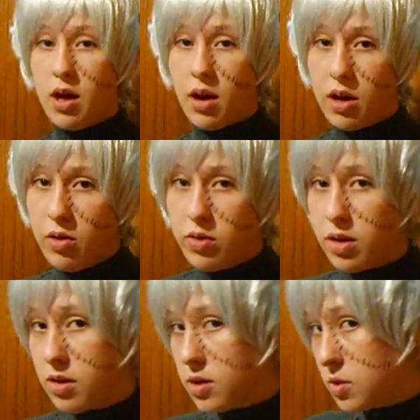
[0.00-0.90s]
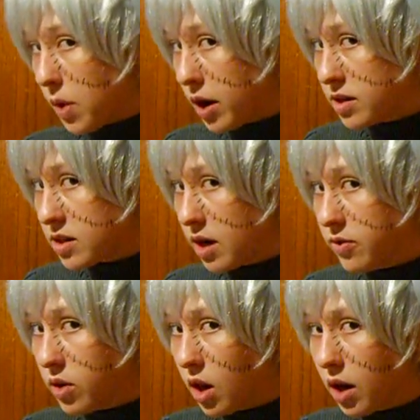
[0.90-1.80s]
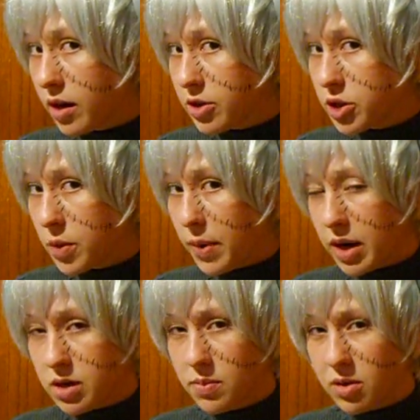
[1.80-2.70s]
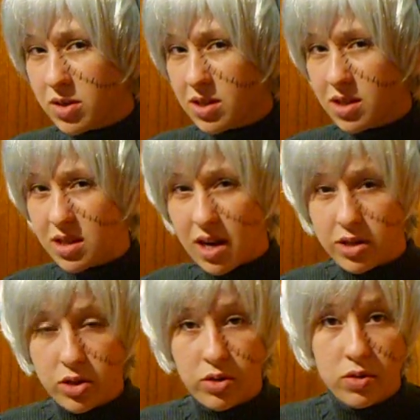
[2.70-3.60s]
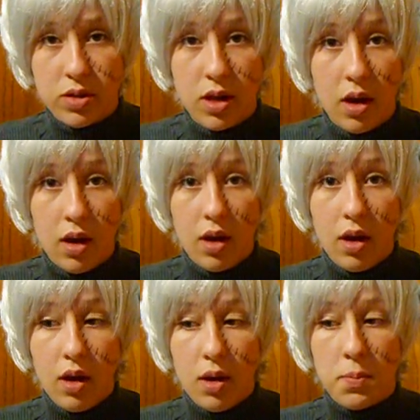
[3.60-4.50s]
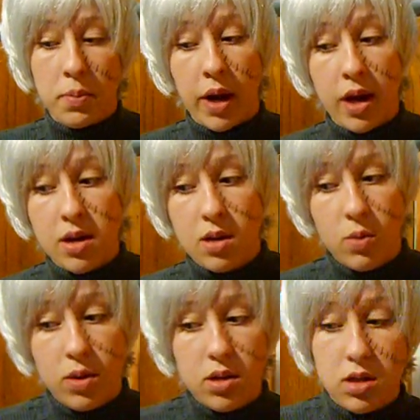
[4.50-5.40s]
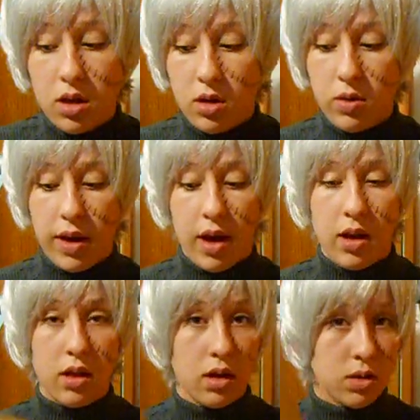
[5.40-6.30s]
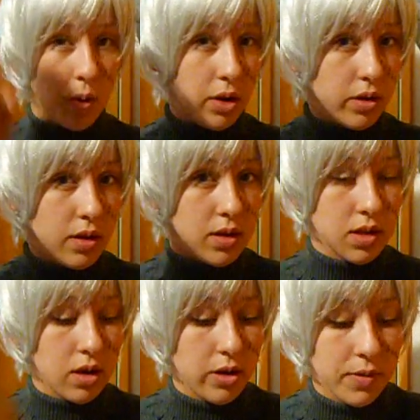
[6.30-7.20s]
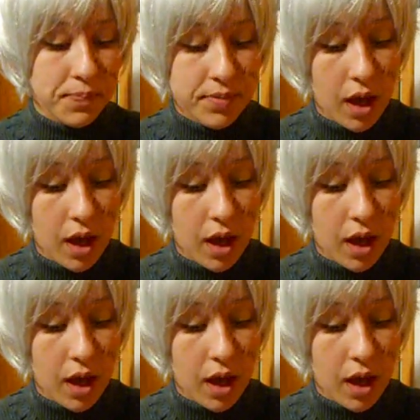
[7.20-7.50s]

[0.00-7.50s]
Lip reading: And I know that this part is kind of large compared to most Stein screws, but I didn't want to go get anything smaller than this. I don't know.